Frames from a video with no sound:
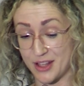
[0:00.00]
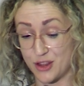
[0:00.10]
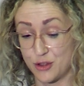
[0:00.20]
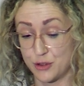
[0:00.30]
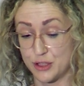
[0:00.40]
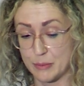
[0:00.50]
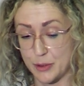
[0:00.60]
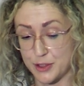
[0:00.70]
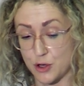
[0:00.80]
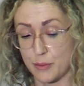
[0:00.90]
the third
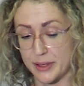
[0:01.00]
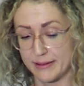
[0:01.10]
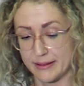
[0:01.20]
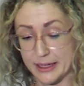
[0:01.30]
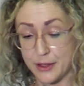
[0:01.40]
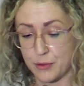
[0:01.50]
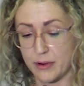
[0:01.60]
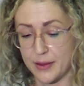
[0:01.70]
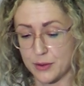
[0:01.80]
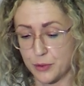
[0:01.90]
most common
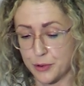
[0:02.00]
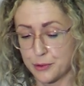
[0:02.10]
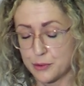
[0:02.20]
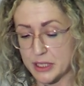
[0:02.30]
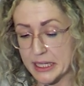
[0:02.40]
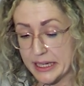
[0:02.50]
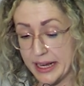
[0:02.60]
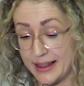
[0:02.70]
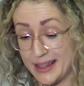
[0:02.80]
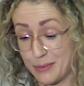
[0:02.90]
throughout the world,
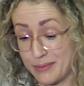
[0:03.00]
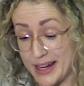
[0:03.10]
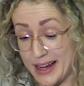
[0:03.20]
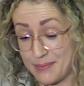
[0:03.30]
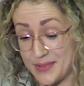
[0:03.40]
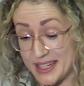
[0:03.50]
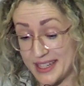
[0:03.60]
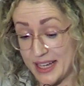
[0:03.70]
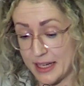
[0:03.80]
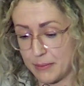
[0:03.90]
and then the
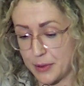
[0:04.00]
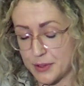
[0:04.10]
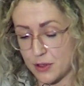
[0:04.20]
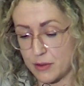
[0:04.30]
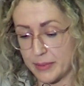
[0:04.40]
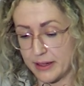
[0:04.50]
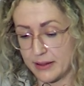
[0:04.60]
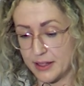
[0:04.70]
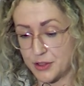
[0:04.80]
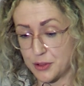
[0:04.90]
second most common
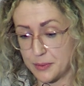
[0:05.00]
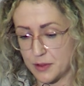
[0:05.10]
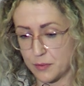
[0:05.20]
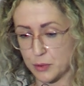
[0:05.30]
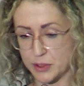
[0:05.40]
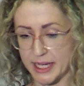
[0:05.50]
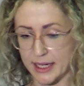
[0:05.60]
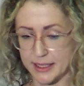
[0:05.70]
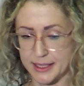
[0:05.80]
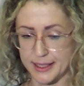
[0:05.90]
in terms of
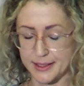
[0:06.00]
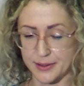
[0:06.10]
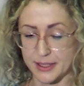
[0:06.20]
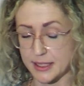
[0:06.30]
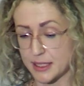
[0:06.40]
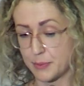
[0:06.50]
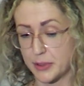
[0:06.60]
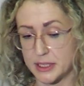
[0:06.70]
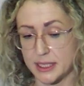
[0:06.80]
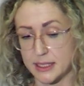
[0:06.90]
mortality. So this is the
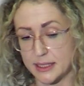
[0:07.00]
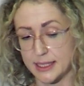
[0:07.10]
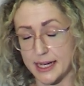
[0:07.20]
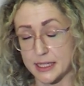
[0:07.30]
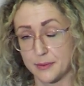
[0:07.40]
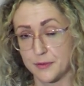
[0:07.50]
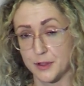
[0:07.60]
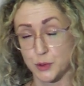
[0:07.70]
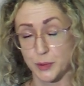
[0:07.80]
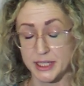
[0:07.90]
predicted data for
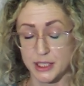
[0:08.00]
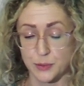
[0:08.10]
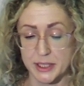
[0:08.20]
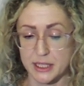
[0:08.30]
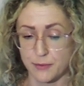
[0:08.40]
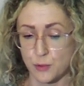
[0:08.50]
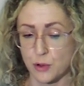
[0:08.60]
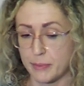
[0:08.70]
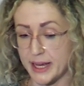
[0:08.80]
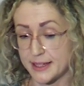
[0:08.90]

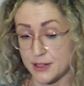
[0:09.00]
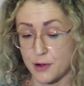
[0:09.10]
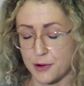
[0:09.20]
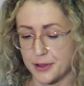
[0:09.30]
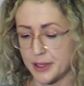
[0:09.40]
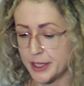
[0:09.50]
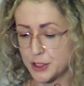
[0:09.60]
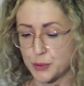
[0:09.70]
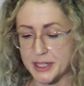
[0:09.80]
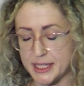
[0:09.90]
2024 based on
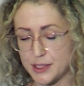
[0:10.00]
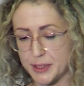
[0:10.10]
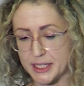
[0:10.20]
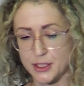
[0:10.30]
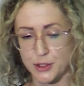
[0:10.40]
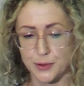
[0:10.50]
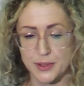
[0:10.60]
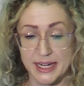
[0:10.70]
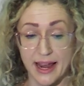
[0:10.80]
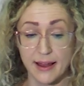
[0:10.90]
2022
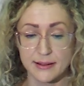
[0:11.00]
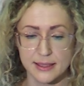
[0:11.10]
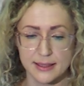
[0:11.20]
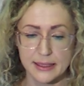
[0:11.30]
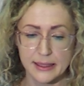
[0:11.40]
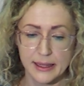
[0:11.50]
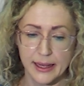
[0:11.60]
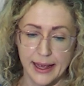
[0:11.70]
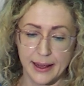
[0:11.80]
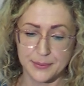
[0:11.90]

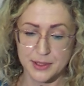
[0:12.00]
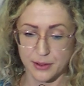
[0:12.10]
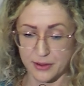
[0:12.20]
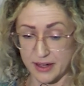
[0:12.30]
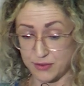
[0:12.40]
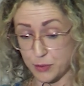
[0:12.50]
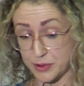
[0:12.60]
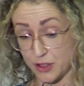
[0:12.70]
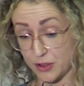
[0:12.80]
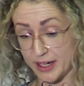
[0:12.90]
stats. So if you
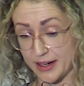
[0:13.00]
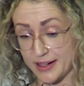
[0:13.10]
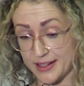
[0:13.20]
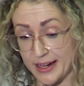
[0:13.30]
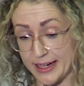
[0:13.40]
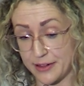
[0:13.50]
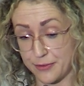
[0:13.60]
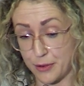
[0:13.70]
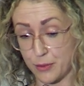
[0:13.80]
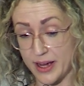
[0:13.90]
want to look at it in a slightly
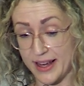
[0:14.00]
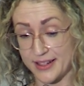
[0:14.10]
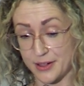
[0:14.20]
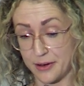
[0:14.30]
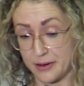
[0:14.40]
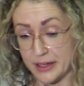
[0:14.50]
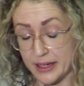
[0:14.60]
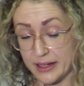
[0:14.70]
different way, so